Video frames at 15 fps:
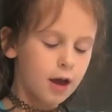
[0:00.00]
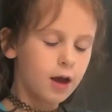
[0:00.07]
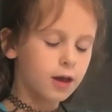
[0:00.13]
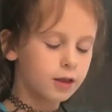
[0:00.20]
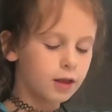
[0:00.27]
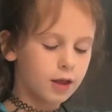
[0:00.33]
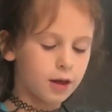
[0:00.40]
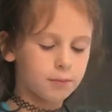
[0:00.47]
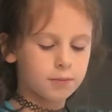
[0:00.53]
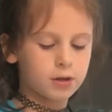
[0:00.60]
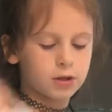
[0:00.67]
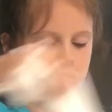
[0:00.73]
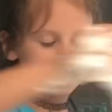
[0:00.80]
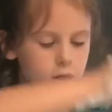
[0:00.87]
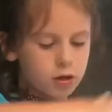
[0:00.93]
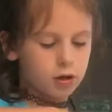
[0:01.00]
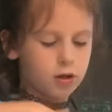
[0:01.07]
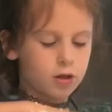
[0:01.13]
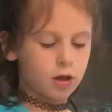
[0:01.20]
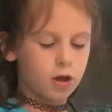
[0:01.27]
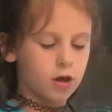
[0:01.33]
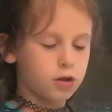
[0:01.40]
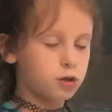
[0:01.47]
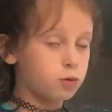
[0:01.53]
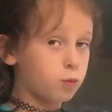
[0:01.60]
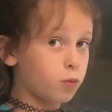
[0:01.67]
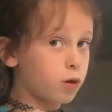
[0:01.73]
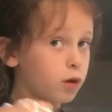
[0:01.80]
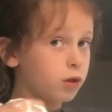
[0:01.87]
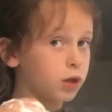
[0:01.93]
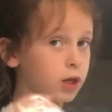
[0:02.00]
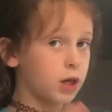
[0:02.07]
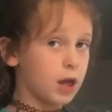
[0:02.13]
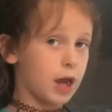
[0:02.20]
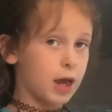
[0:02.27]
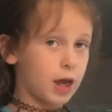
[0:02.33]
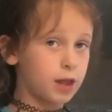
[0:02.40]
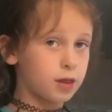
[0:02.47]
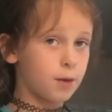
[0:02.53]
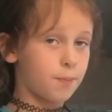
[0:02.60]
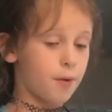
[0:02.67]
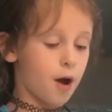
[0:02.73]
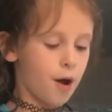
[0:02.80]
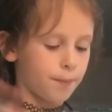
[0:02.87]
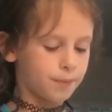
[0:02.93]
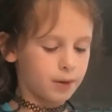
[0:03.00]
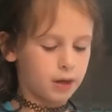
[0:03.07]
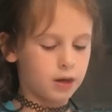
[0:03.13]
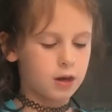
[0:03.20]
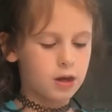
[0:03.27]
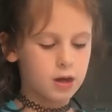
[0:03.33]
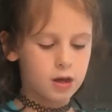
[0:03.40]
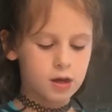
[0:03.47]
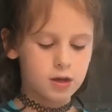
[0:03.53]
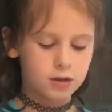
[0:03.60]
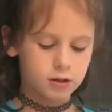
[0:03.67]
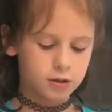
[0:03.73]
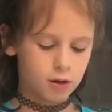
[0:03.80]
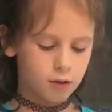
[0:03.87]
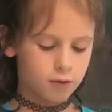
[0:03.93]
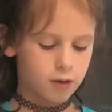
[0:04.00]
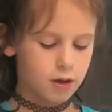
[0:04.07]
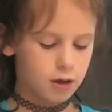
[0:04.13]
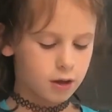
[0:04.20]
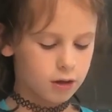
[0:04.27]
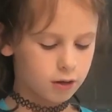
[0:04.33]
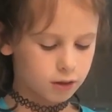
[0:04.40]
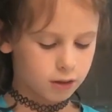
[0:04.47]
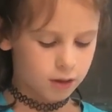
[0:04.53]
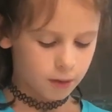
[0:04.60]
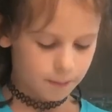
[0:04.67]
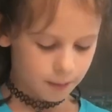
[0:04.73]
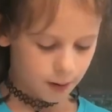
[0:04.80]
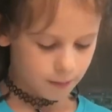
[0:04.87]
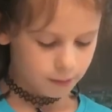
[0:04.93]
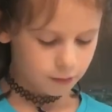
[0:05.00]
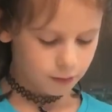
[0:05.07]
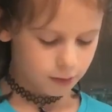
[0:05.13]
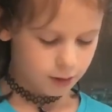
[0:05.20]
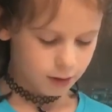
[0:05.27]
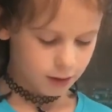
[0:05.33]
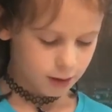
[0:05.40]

And then I'm going to show you the swirling and the popping. So here's the bubble.